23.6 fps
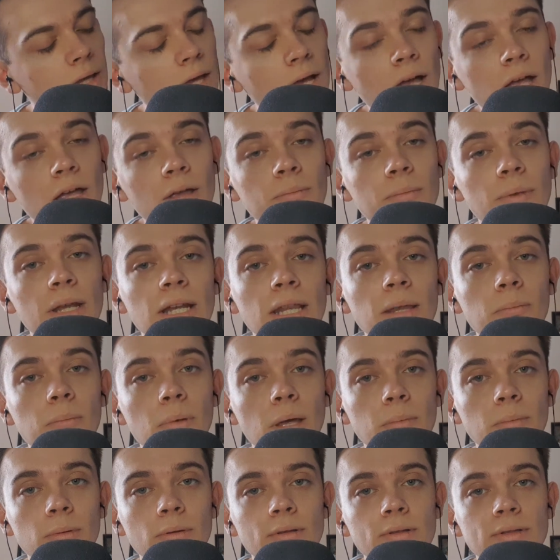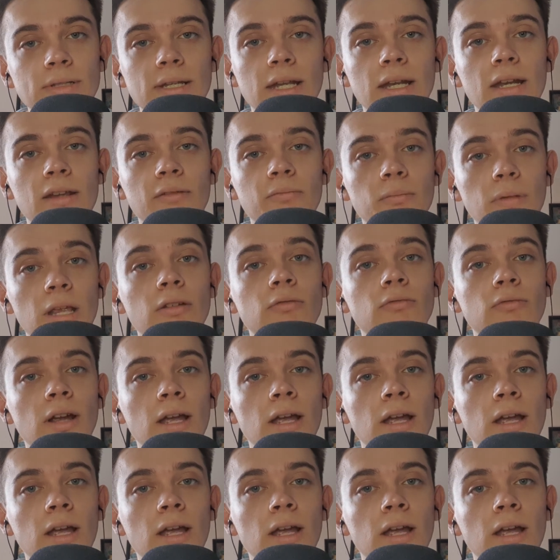There are many bubbles that have been